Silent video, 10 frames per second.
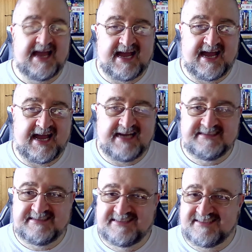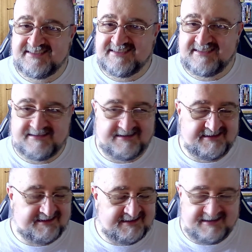And
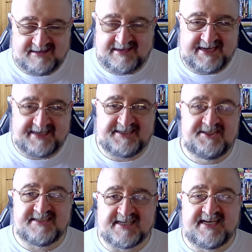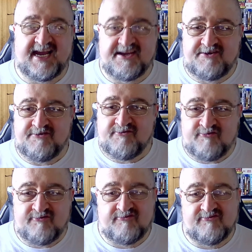he's just a guy
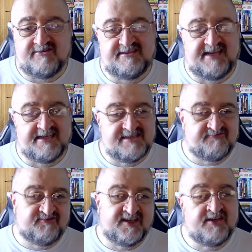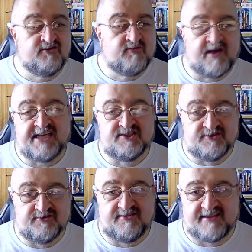who doesn't really know why he's
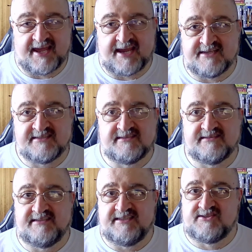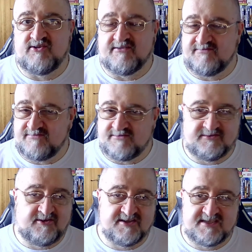doing things. He's got
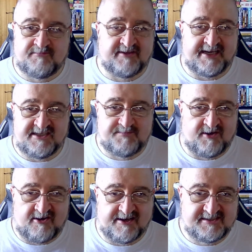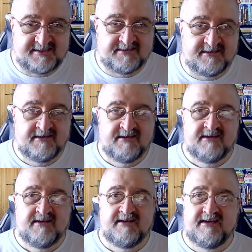lots of blind spots,
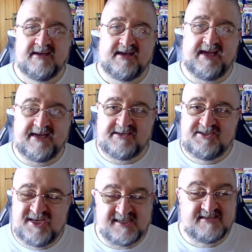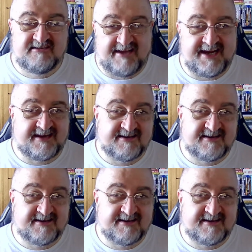just like